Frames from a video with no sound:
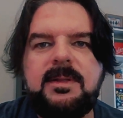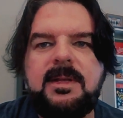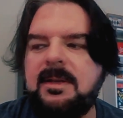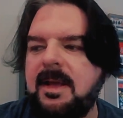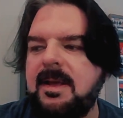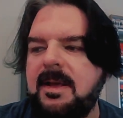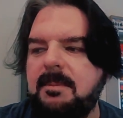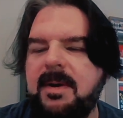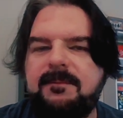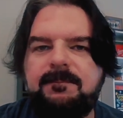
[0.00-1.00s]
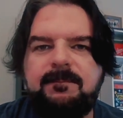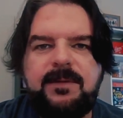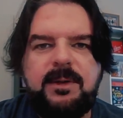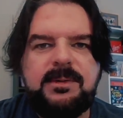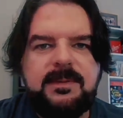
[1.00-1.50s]
And then my
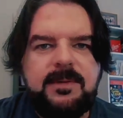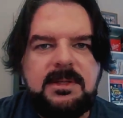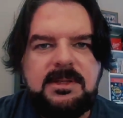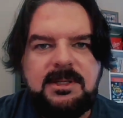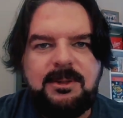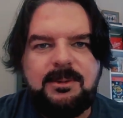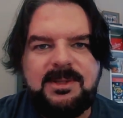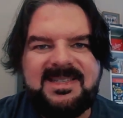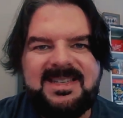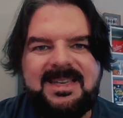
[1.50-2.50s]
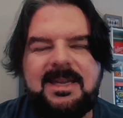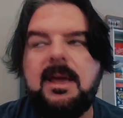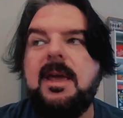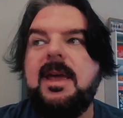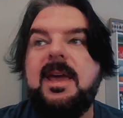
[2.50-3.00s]
views have continued to sink.
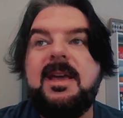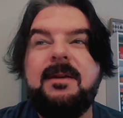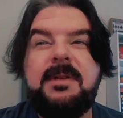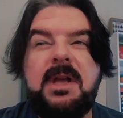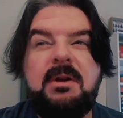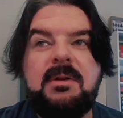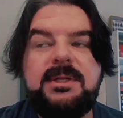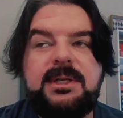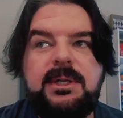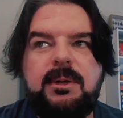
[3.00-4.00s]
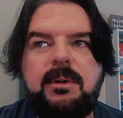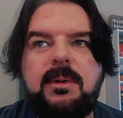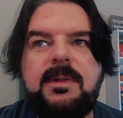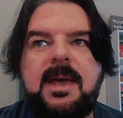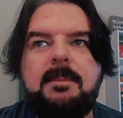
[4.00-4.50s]
And I've noticed
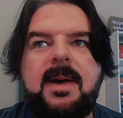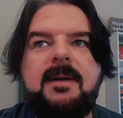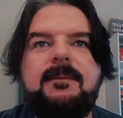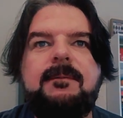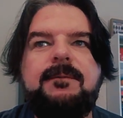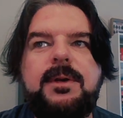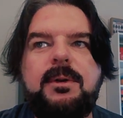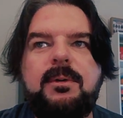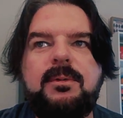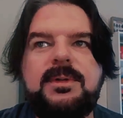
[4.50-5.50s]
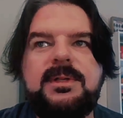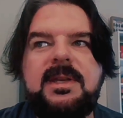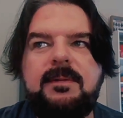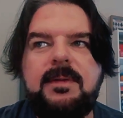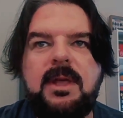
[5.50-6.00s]
too that my views,
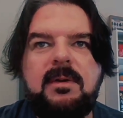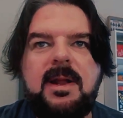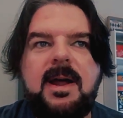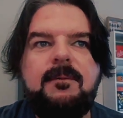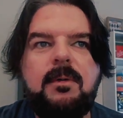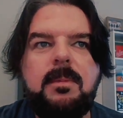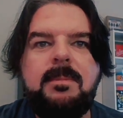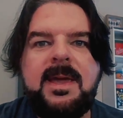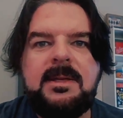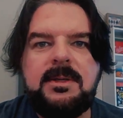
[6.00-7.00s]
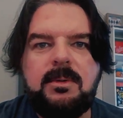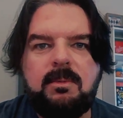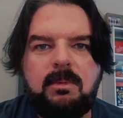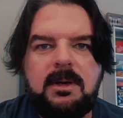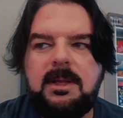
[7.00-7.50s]
even though I've remained
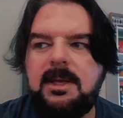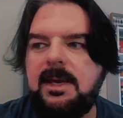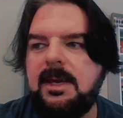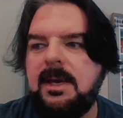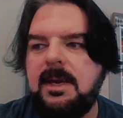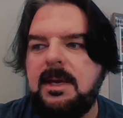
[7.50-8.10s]
really